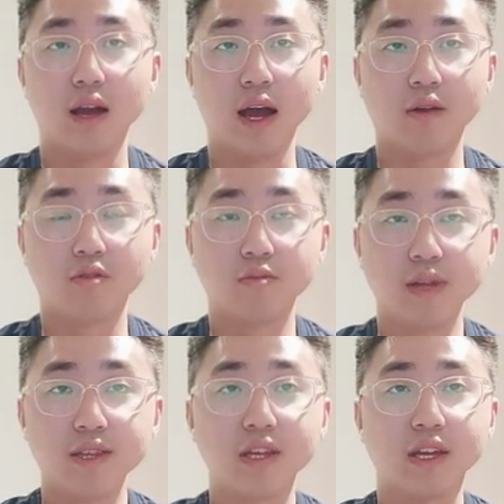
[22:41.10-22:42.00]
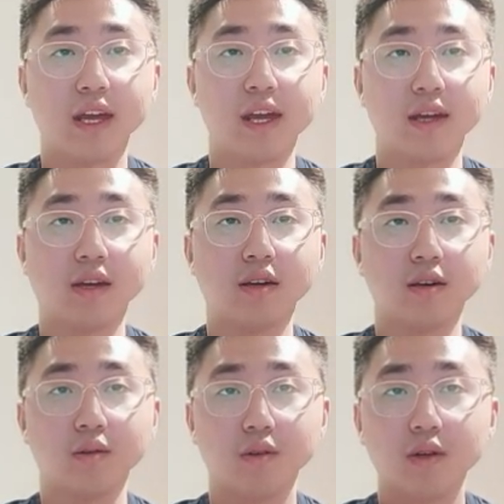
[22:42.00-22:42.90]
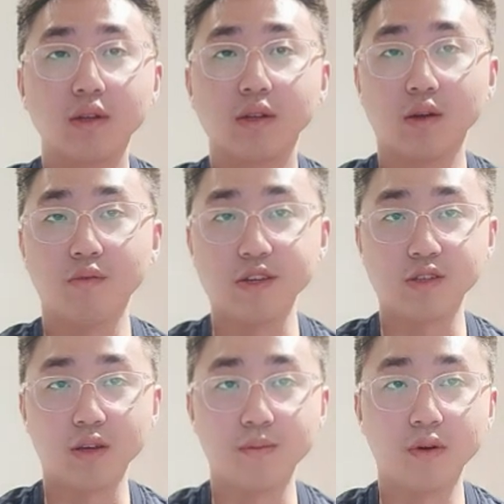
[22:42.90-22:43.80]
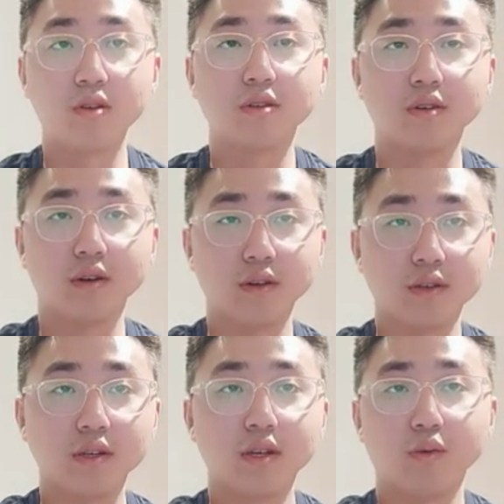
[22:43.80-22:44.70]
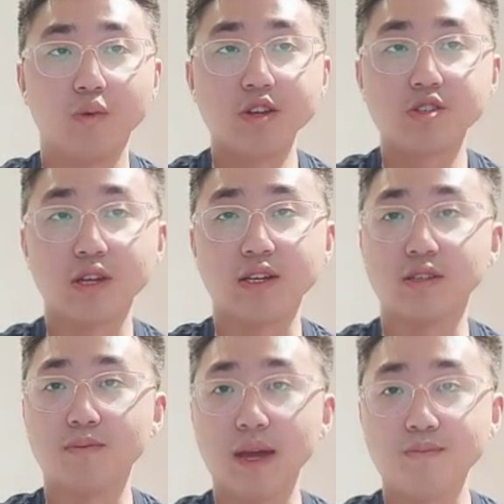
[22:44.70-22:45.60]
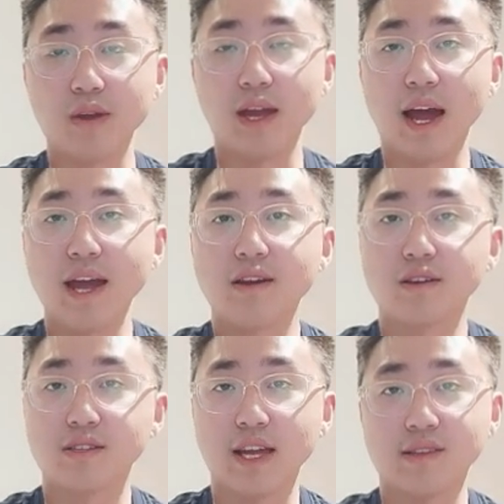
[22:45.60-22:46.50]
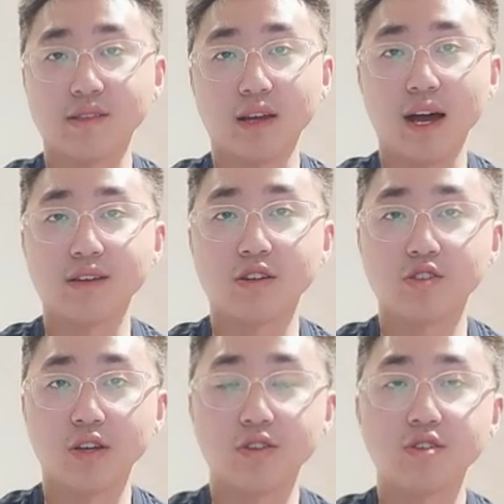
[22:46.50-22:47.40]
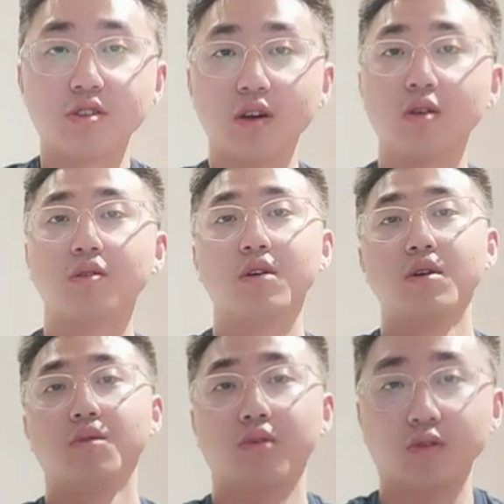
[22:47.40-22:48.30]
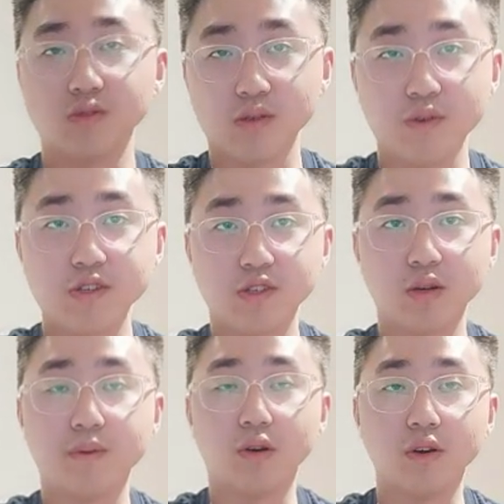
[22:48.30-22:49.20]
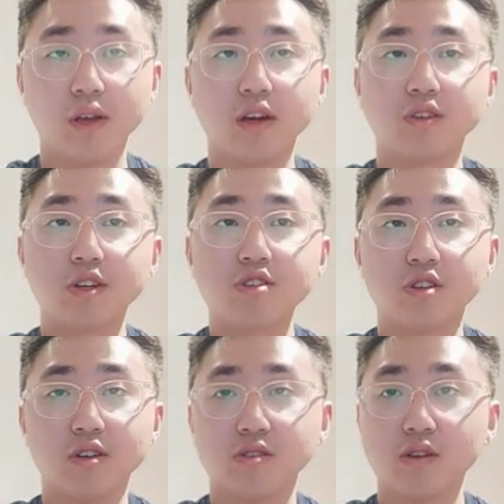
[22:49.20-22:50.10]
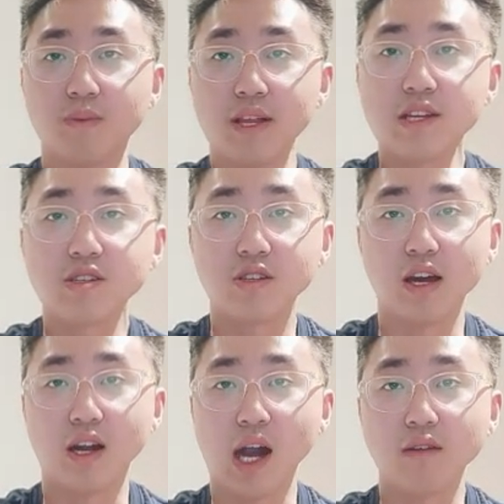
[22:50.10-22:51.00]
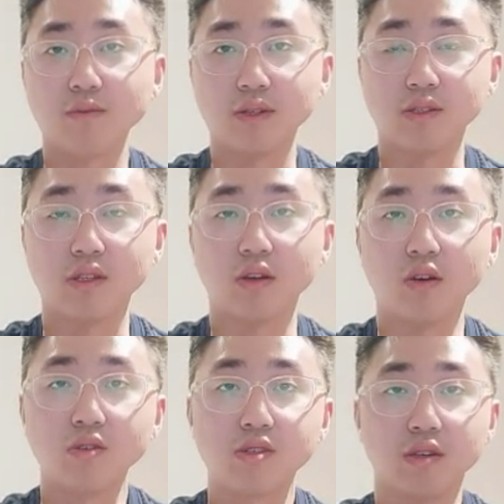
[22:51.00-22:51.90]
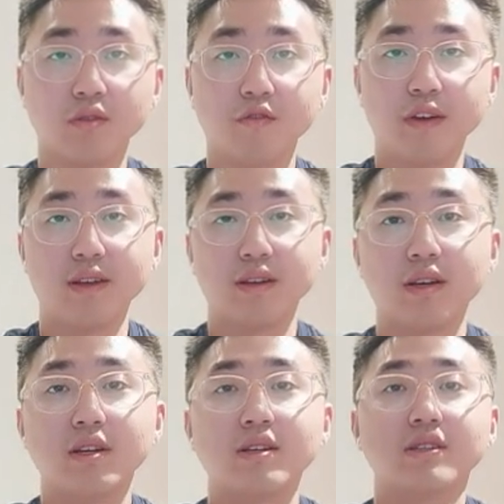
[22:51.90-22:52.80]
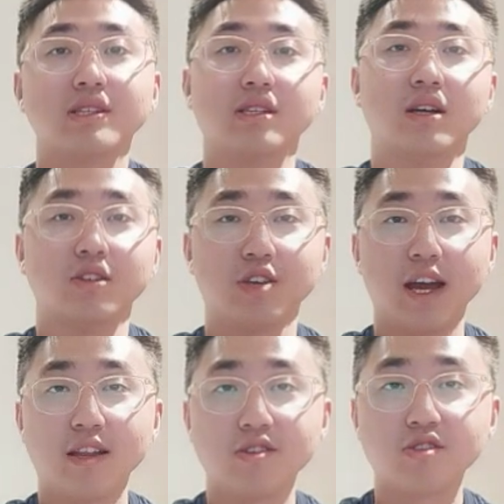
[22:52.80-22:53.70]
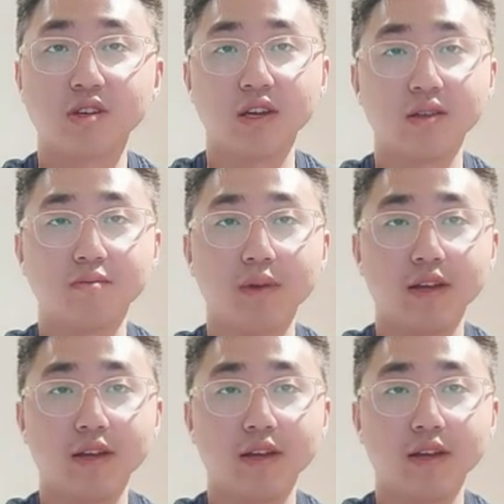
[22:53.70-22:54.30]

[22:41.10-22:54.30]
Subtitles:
aquaponic vegetable, which is maybe higher than the other traditional roots vegetable. In addition, the Malaysia government also face a challenge in